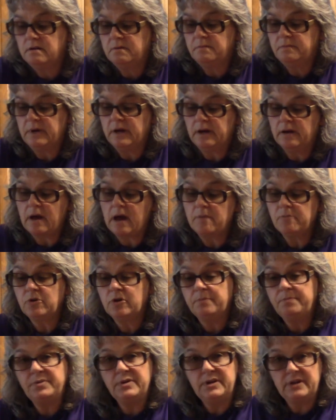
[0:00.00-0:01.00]
But I'm
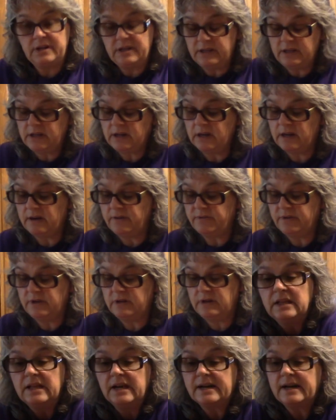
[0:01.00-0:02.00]
going to put it in the
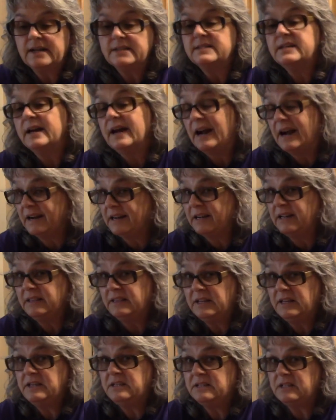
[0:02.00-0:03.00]
oven. Like I say, I cut
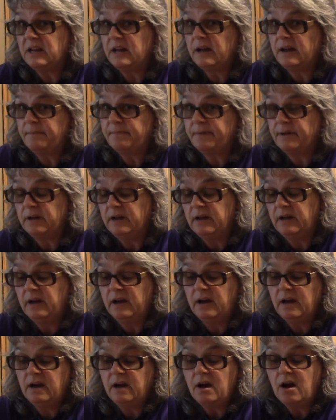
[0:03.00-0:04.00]
these up
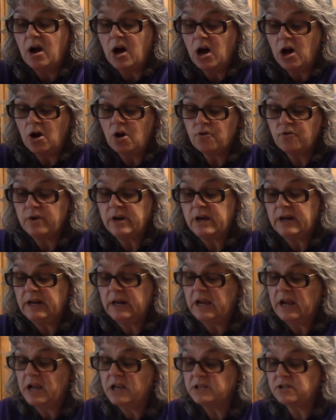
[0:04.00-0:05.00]

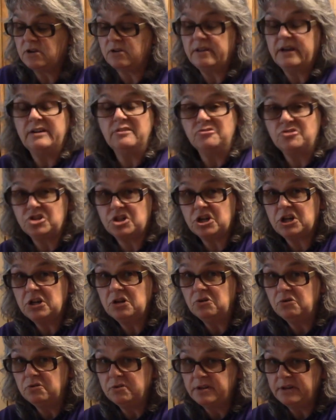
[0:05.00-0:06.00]
already so they are
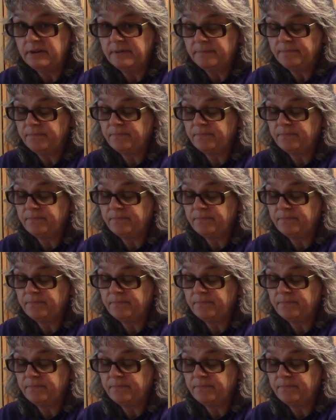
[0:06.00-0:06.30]
chilled.